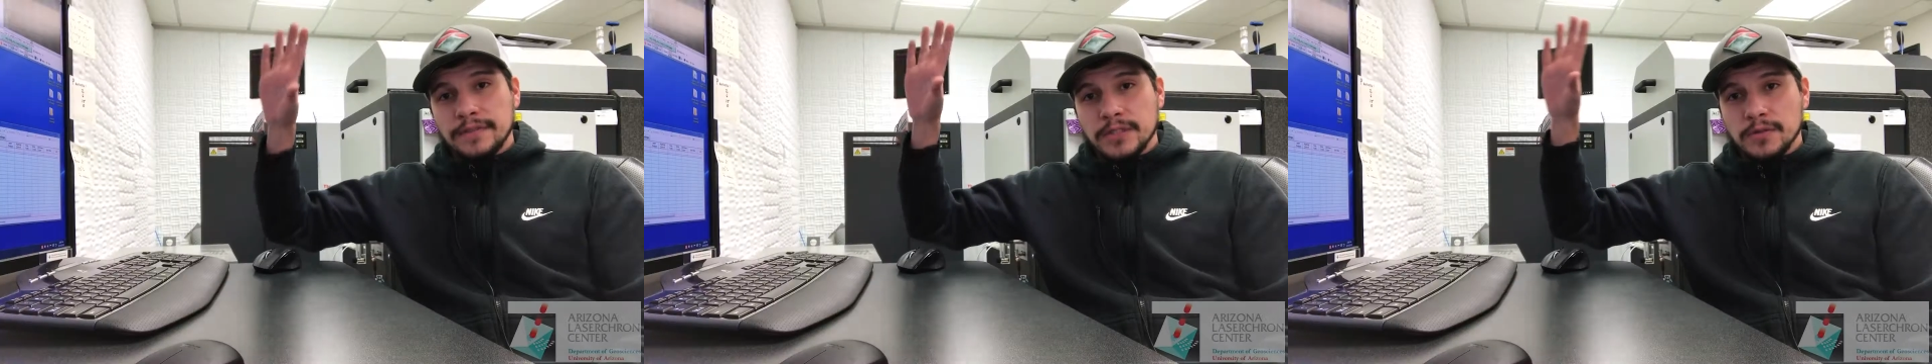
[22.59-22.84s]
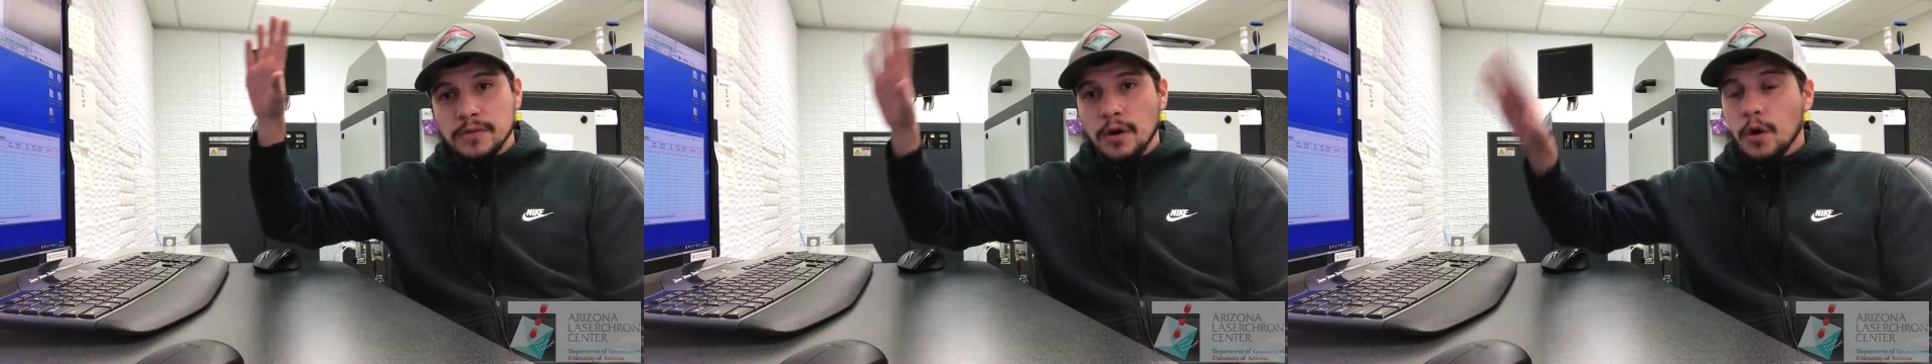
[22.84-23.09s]
to
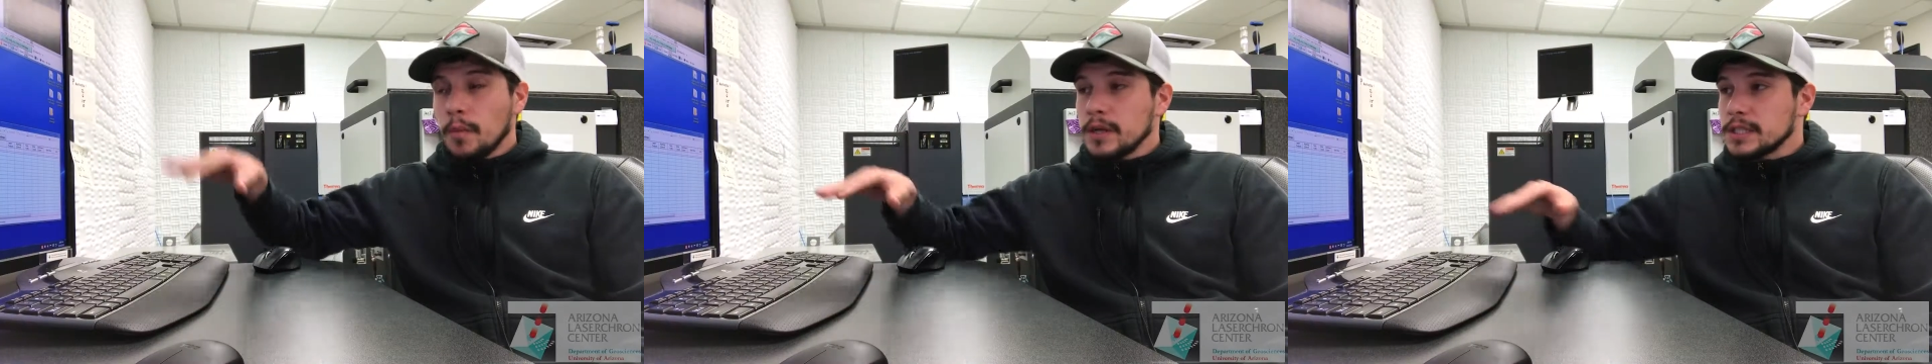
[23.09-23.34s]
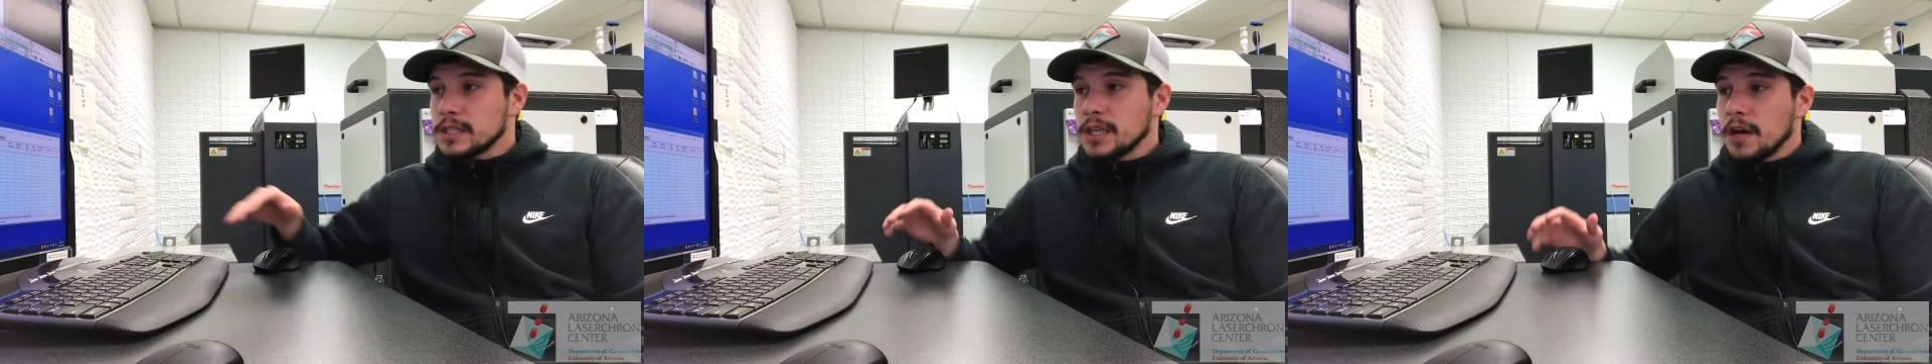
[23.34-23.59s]
do a whole
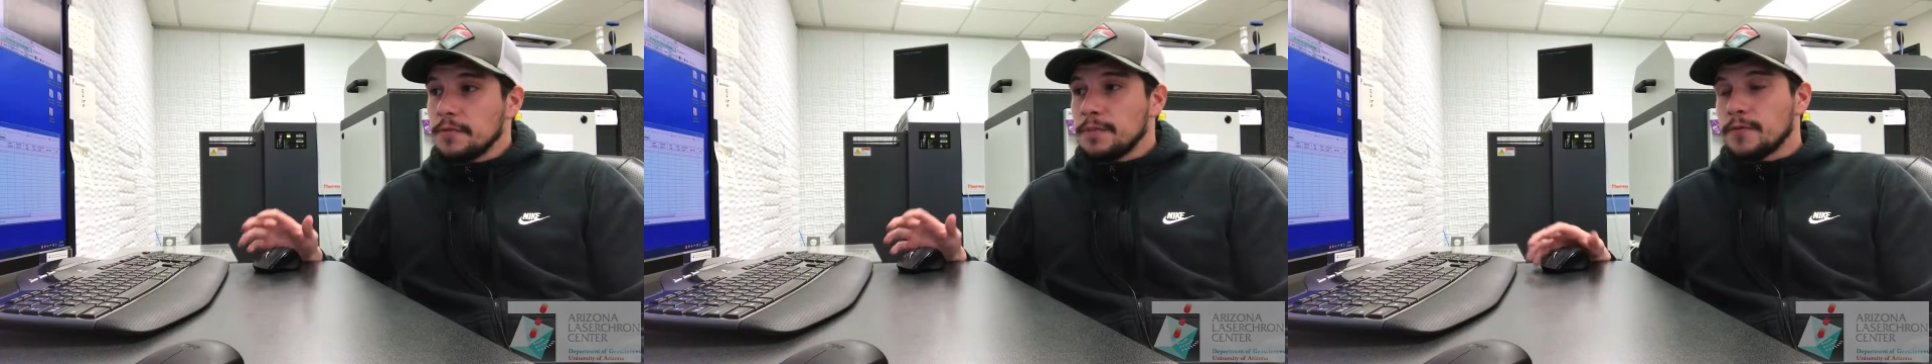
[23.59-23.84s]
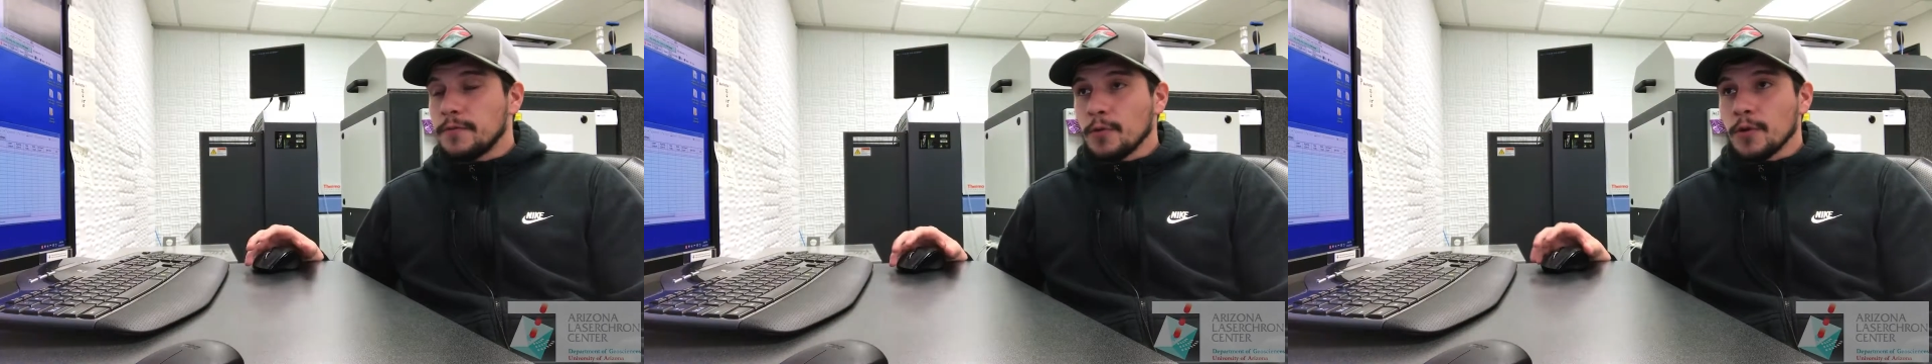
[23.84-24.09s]
bunch of stuff
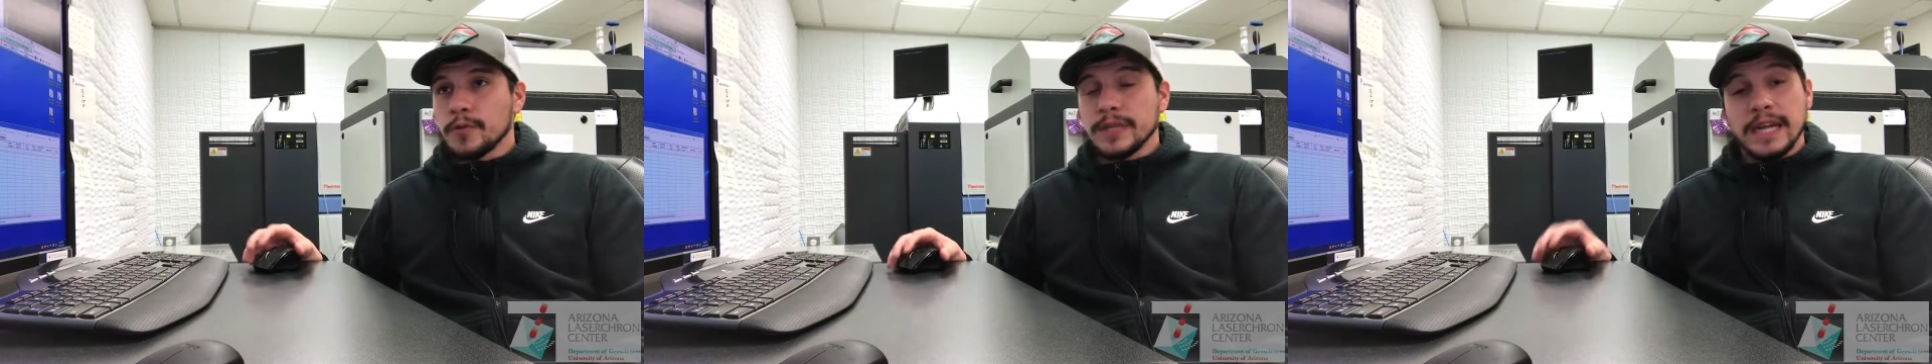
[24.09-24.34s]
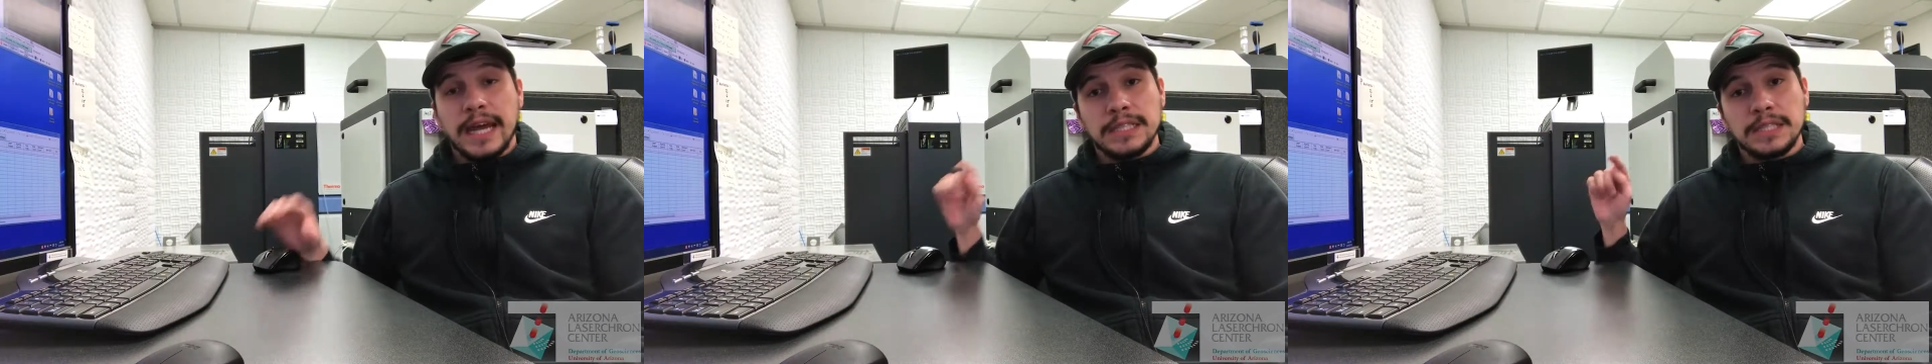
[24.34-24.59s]
before we
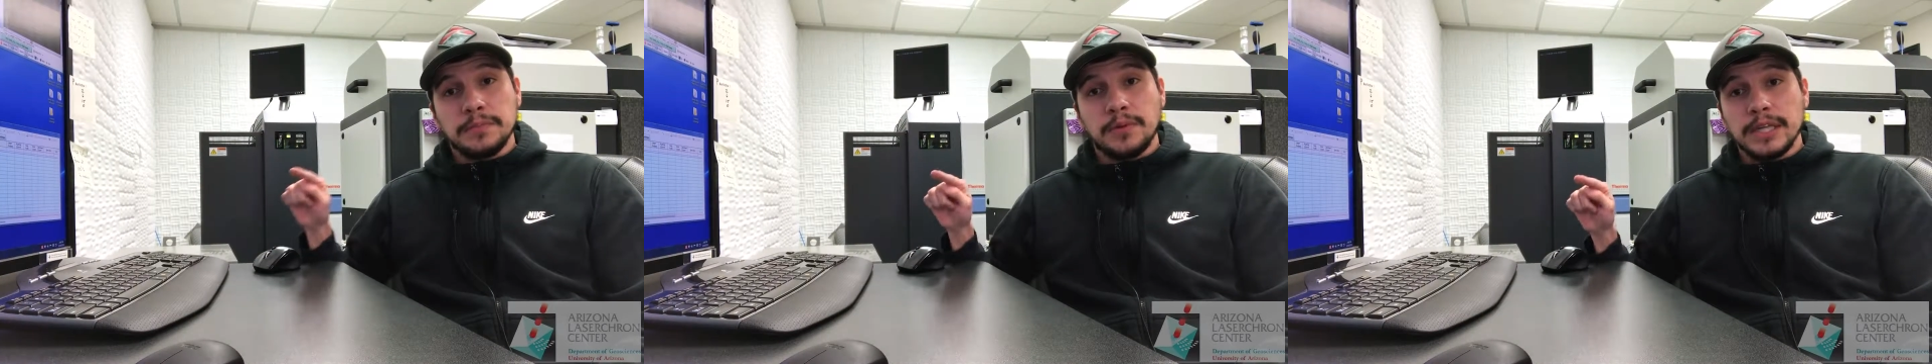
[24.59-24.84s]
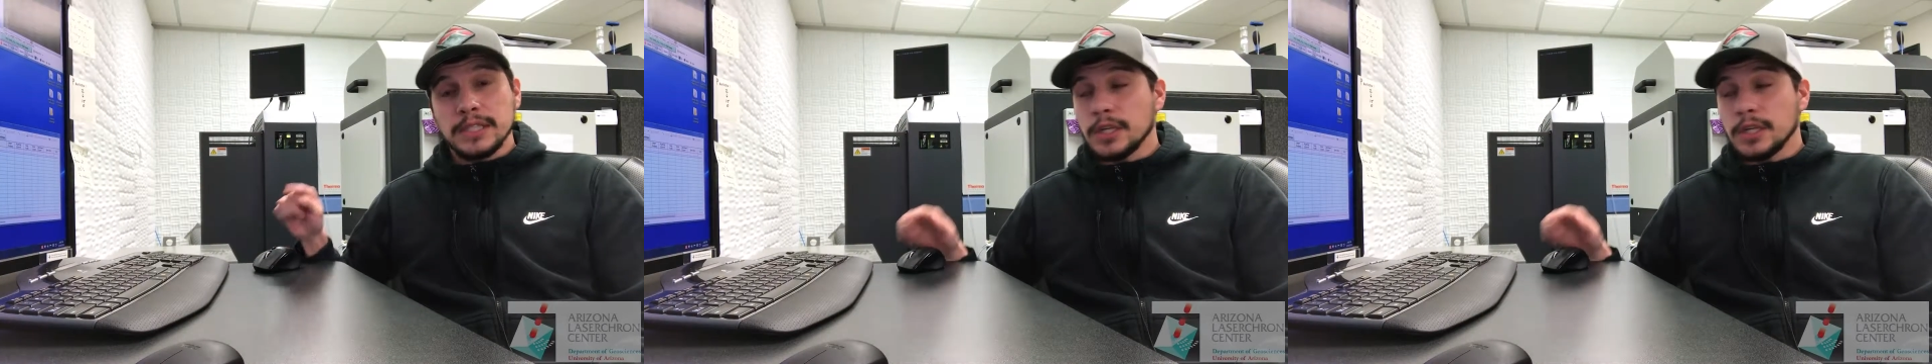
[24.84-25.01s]
can actually press